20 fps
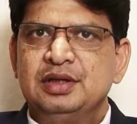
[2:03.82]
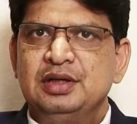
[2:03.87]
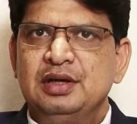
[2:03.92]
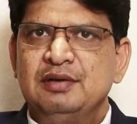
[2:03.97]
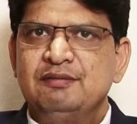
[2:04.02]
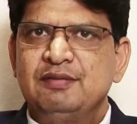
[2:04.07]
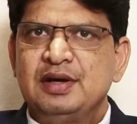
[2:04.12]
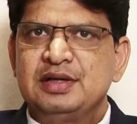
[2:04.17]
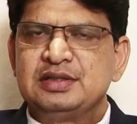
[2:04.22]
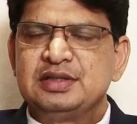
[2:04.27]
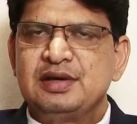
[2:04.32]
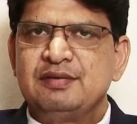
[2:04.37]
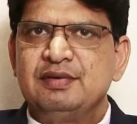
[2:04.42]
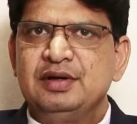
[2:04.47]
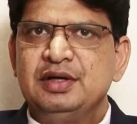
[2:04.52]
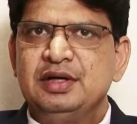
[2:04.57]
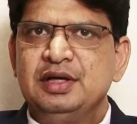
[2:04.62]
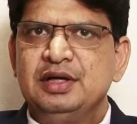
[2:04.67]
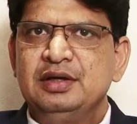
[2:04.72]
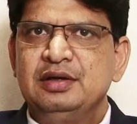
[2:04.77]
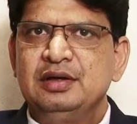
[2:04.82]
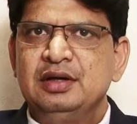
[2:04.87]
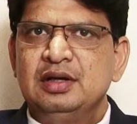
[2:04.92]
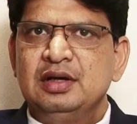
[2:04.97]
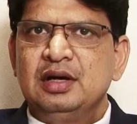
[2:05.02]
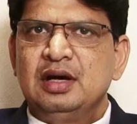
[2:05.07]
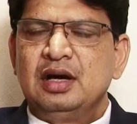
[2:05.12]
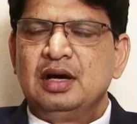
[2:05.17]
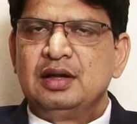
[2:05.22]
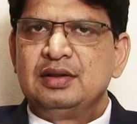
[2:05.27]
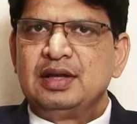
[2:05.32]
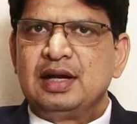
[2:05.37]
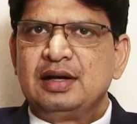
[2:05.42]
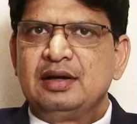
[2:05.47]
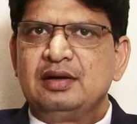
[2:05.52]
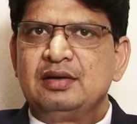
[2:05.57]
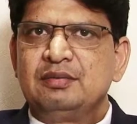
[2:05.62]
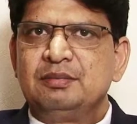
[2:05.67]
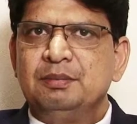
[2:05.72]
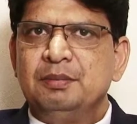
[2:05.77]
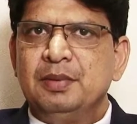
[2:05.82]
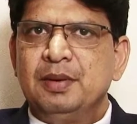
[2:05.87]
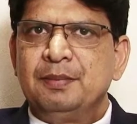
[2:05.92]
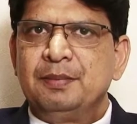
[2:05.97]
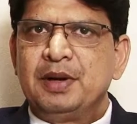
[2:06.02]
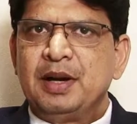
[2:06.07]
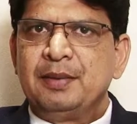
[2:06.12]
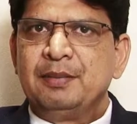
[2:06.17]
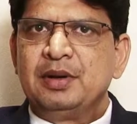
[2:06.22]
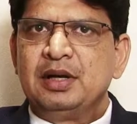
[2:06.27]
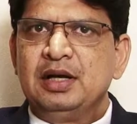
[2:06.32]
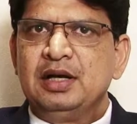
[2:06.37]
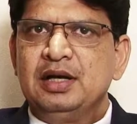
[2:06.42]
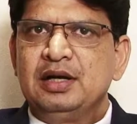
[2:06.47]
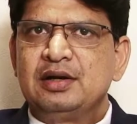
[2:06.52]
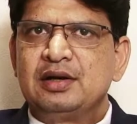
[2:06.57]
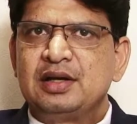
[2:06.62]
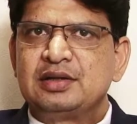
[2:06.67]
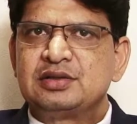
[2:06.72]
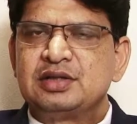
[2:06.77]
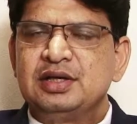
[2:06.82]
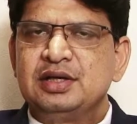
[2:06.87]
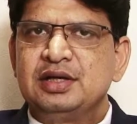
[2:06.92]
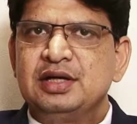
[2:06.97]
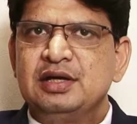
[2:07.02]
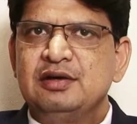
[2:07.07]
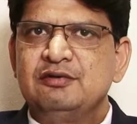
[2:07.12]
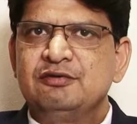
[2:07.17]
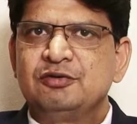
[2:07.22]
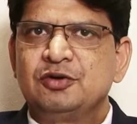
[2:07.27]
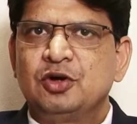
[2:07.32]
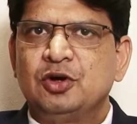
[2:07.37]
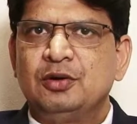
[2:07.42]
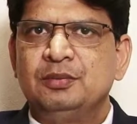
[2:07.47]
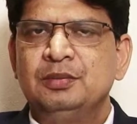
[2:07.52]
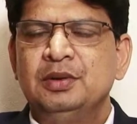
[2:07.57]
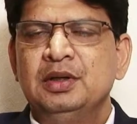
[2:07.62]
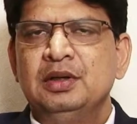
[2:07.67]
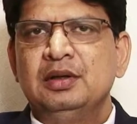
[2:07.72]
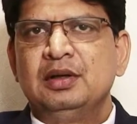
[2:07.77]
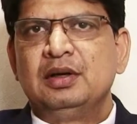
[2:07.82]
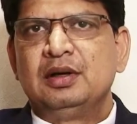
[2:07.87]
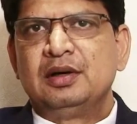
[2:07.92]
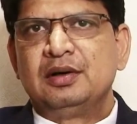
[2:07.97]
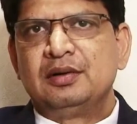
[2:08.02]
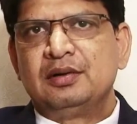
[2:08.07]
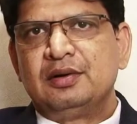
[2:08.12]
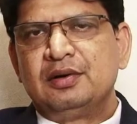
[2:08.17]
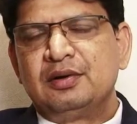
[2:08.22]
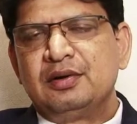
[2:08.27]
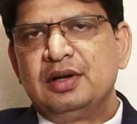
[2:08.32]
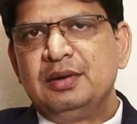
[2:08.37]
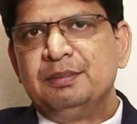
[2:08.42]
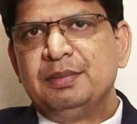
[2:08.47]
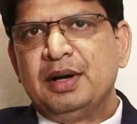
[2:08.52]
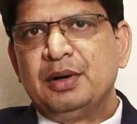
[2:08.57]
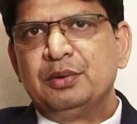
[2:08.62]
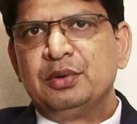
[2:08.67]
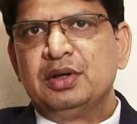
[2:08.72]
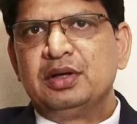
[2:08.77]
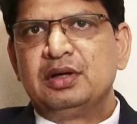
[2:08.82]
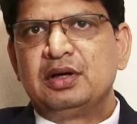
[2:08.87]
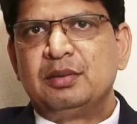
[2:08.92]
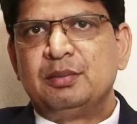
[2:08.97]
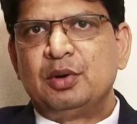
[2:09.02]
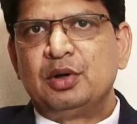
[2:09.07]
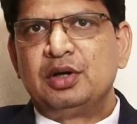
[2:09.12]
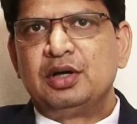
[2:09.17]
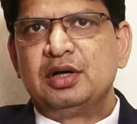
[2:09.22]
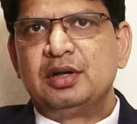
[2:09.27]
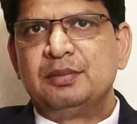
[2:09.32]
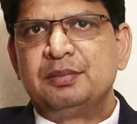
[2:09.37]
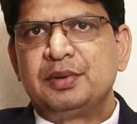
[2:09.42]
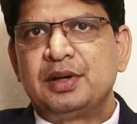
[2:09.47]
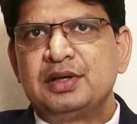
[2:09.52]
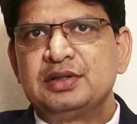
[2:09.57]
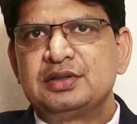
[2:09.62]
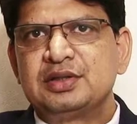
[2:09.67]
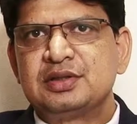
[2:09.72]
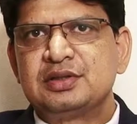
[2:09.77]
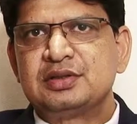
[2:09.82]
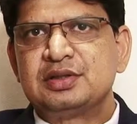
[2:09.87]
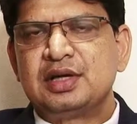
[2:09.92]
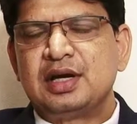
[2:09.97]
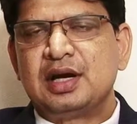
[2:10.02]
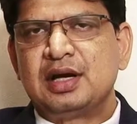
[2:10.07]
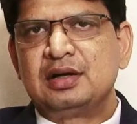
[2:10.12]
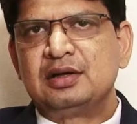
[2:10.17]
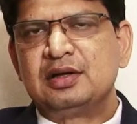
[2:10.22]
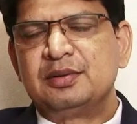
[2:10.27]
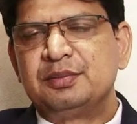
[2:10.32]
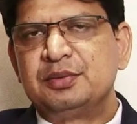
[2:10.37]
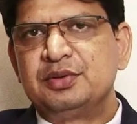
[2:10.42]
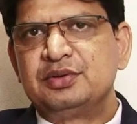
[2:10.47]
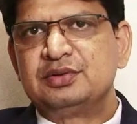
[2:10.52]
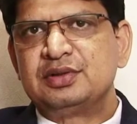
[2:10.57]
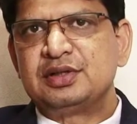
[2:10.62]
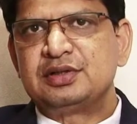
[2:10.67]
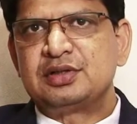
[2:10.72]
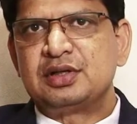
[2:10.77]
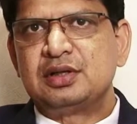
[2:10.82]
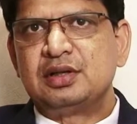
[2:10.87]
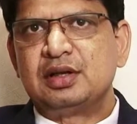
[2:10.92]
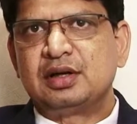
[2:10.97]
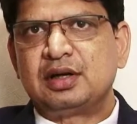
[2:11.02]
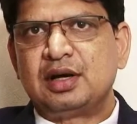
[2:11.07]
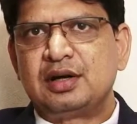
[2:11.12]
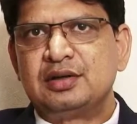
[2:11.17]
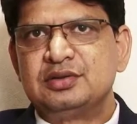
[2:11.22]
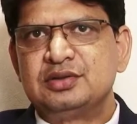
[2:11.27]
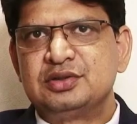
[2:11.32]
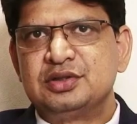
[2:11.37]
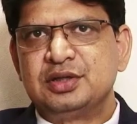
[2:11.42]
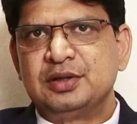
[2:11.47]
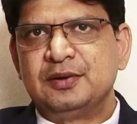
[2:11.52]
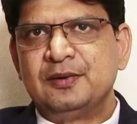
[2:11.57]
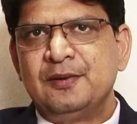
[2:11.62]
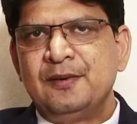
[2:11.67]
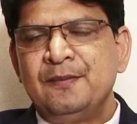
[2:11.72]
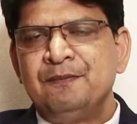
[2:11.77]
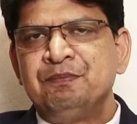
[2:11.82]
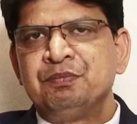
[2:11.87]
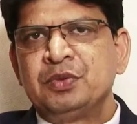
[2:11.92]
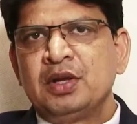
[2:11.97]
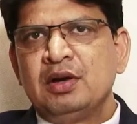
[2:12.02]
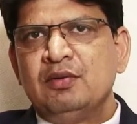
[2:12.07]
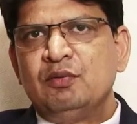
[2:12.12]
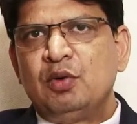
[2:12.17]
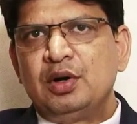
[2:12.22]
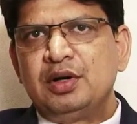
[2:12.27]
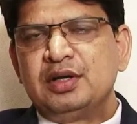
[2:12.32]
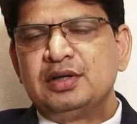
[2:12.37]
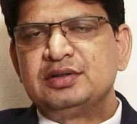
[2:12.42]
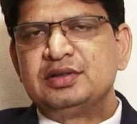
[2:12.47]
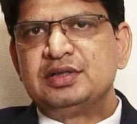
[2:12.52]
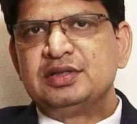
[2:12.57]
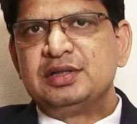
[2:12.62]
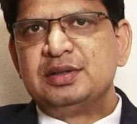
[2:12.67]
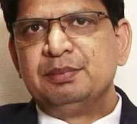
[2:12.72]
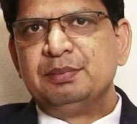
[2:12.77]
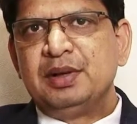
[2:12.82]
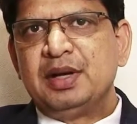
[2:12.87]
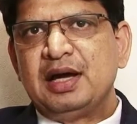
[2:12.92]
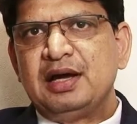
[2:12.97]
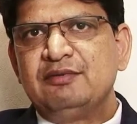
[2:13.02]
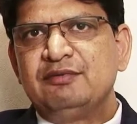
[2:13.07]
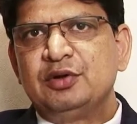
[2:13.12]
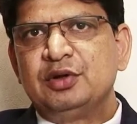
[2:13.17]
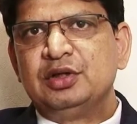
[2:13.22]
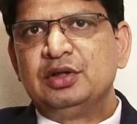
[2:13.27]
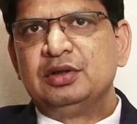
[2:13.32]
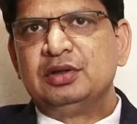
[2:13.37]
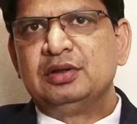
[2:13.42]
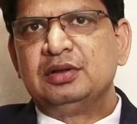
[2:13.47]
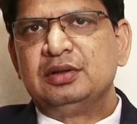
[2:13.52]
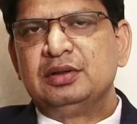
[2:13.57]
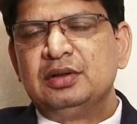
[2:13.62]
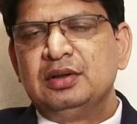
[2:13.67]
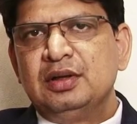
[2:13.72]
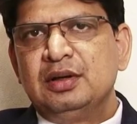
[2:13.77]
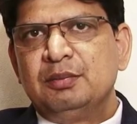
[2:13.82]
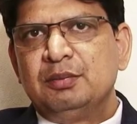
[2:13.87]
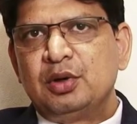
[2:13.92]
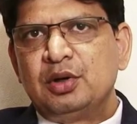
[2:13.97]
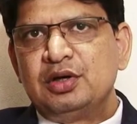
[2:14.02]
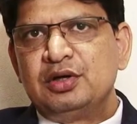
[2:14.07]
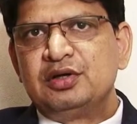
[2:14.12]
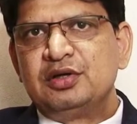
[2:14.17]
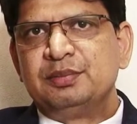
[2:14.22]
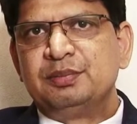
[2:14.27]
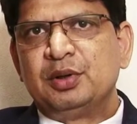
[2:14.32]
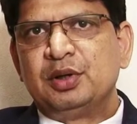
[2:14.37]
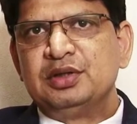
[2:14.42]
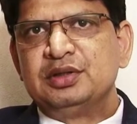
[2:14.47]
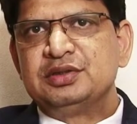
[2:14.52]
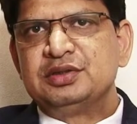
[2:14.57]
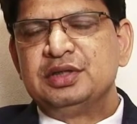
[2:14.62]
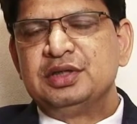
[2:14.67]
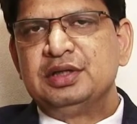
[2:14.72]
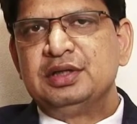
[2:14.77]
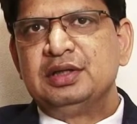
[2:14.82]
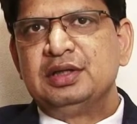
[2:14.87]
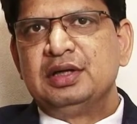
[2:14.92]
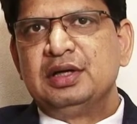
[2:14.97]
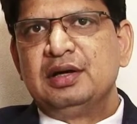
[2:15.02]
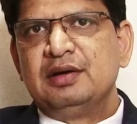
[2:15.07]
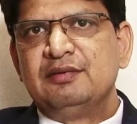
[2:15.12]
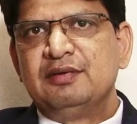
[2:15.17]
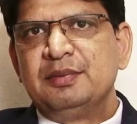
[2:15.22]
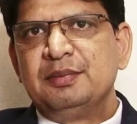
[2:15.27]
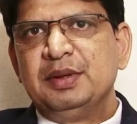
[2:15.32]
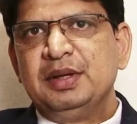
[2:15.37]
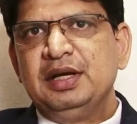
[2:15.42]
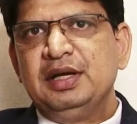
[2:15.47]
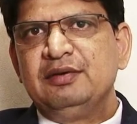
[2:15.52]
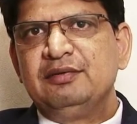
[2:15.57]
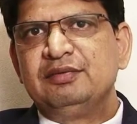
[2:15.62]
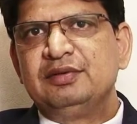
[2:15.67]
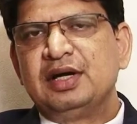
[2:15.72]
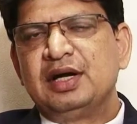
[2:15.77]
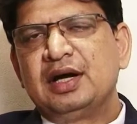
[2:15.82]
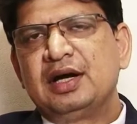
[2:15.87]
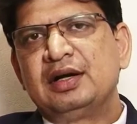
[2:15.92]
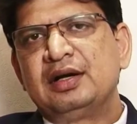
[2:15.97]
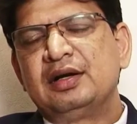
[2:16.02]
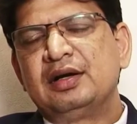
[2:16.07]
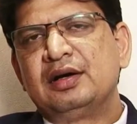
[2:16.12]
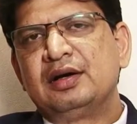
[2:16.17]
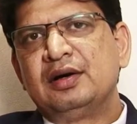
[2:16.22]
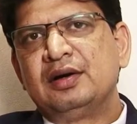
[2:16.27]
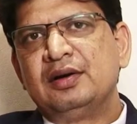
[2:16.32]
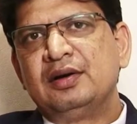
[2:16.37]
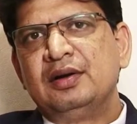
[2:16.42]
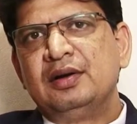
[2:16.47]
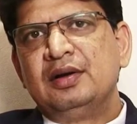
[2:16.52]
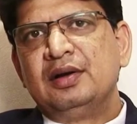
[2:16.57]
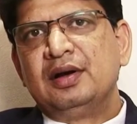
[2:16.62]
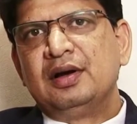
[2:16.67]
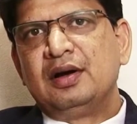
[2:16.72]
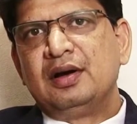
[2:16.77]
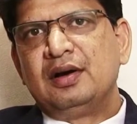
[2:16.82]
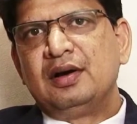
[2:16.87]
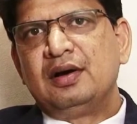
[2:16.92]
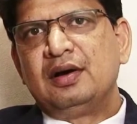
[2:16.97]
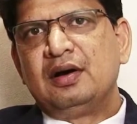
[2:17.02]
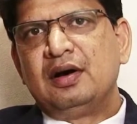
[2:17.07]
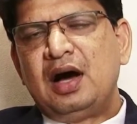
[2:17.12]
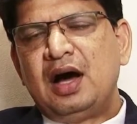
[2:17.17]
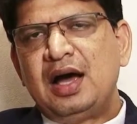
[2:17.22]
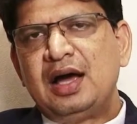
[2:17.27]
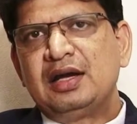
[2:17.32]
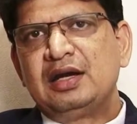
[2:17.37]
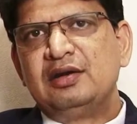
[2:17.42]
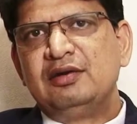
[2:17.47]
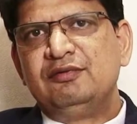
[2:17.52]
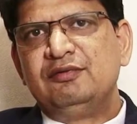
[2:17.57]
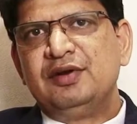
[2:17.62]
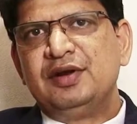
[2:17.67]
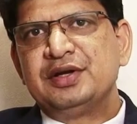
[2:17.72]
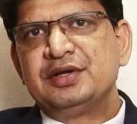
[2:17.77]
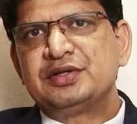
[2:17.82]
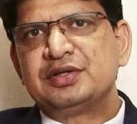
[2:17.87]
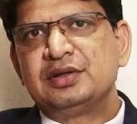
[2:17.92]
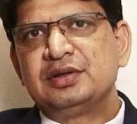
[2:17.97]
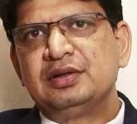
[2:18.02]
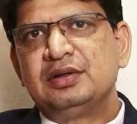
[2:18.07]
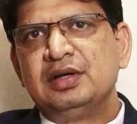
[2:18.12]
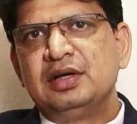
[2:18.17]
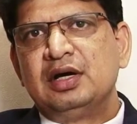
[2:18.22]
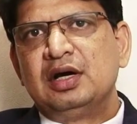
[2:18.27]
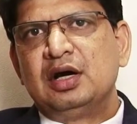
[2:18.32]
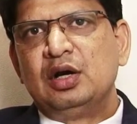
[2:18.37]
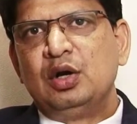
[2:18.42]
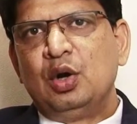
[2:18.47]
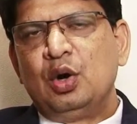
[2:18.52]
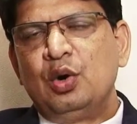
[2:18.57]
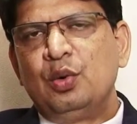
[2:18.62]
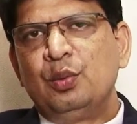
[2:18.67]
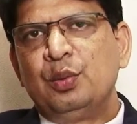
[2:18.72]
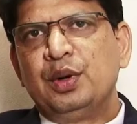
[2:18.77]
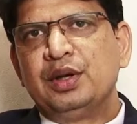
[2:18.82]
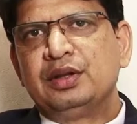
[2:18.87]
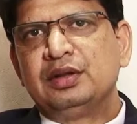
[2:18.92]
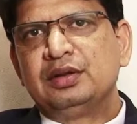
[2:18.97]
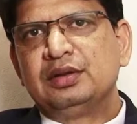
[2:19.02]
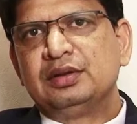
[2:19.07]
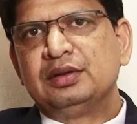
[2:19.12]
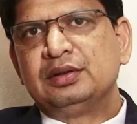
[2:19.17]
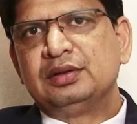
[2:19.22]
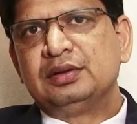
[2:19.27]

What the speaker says: in FY17. That primarily translating from a rebound in commodity prices and depreciation in the currency. What does this imply for the monetary policy? We believe that a higher inflation along with